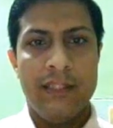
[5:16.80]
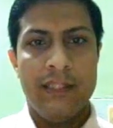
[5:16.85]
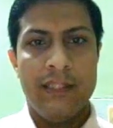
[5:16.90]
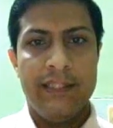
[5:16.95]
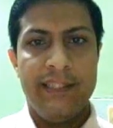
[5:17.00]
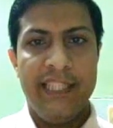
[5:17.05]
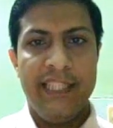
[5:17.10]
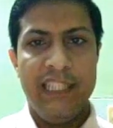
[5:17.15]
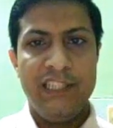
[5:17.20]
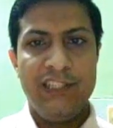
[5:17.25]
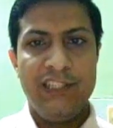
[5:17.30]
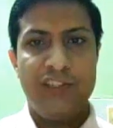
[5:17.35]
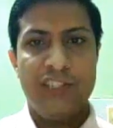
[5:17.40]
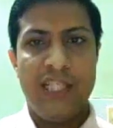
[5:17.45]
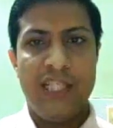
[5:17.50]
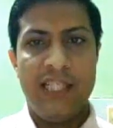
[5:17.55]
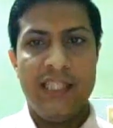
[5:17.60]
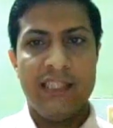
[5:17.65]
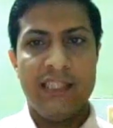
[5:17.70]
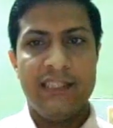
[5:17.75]
Dash
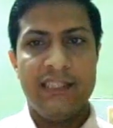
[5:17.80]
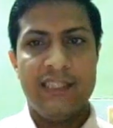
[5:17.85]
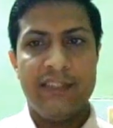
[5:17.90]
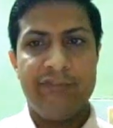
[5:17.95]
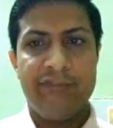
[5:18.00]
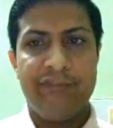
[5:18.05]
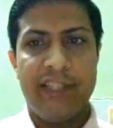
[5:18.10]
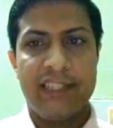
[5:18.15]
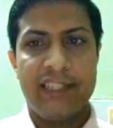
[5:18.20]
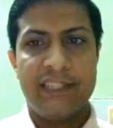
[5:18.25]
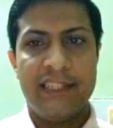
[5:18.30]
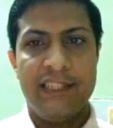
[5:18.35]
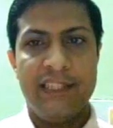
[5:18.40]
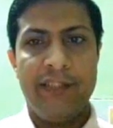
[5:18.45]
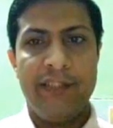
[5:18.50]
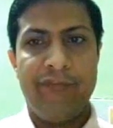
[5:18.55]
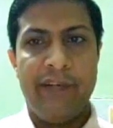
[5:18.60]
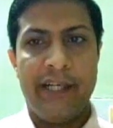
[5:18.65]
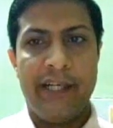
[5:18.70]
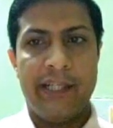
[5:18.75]
chart is a fraction
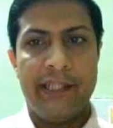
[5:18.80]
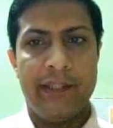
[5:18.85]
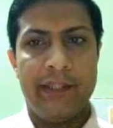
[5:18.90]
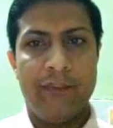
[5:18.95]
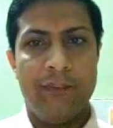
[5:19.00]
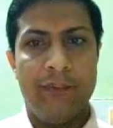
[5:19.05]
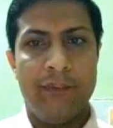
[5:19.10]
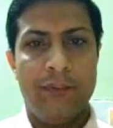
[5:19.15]
defective.